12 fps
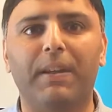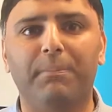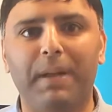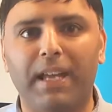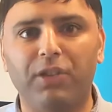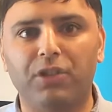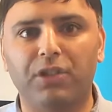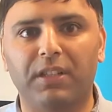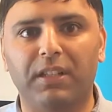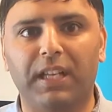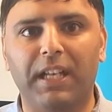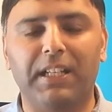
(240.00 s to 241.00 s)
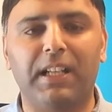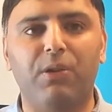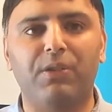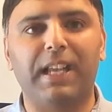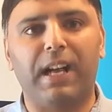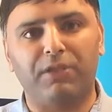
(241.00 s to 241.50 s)
pension, it
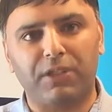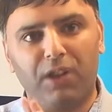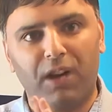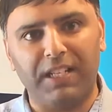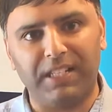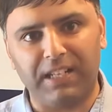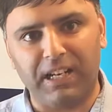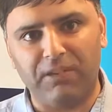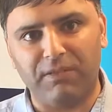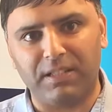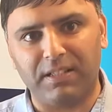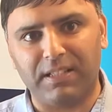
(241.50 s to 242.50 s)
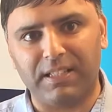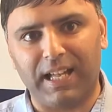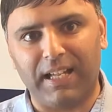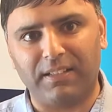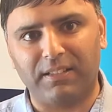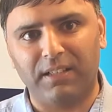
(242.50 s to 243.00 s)
goes outside inheritance
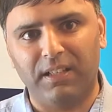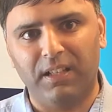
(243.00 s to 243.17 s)
tax.